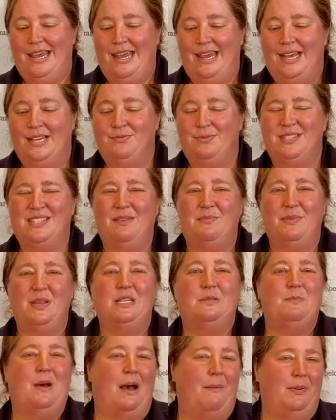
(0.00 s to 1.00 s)
is when something's
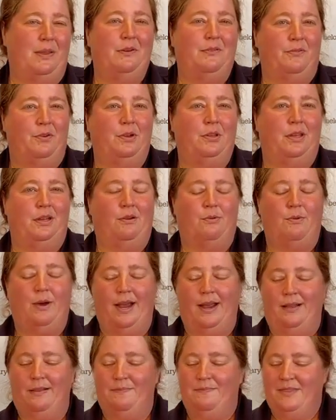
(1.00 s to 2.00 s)
popular for a little
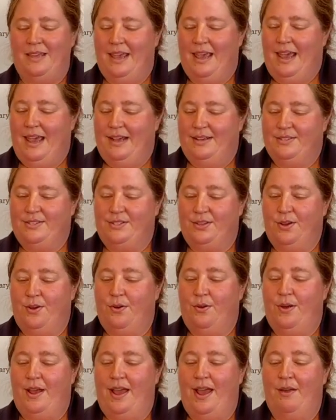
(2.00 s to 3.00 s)
while.
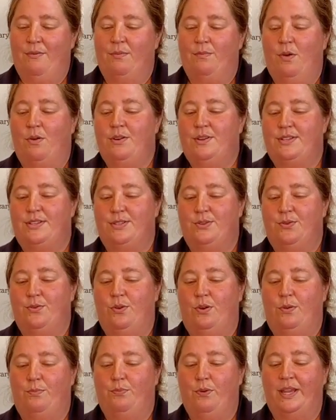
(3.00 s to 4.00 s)
So at Ramona's
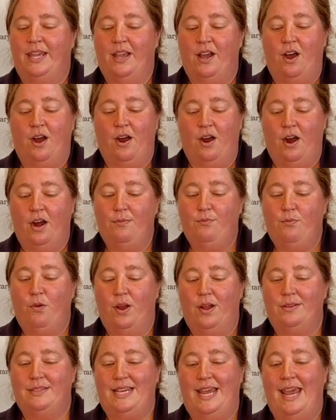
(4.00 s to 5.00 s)
school, bringing a
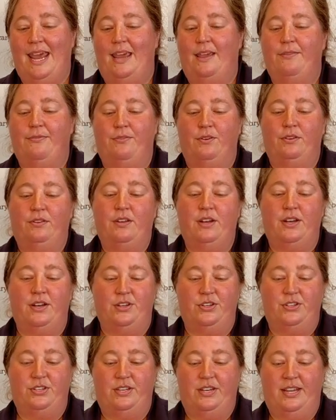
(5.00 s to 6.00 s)
hard-boiled egg for
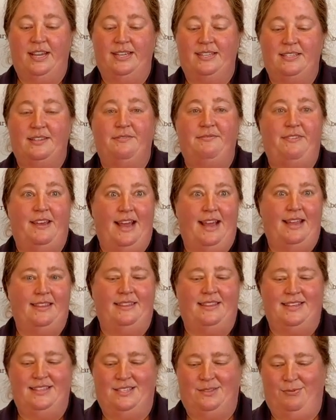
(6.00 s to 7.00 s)
lunch is the fad
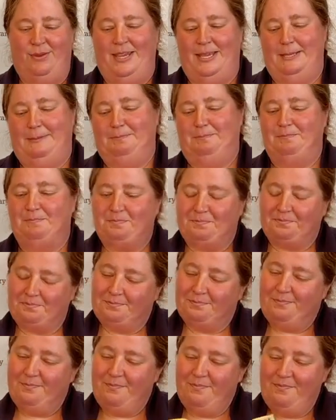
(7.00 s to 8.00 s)
this week.
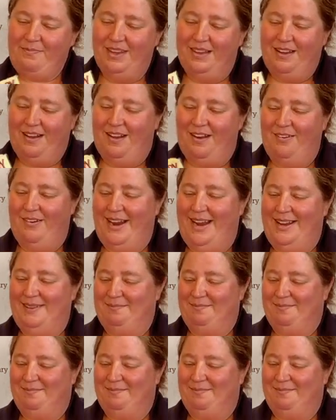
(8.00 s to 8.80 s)
All right.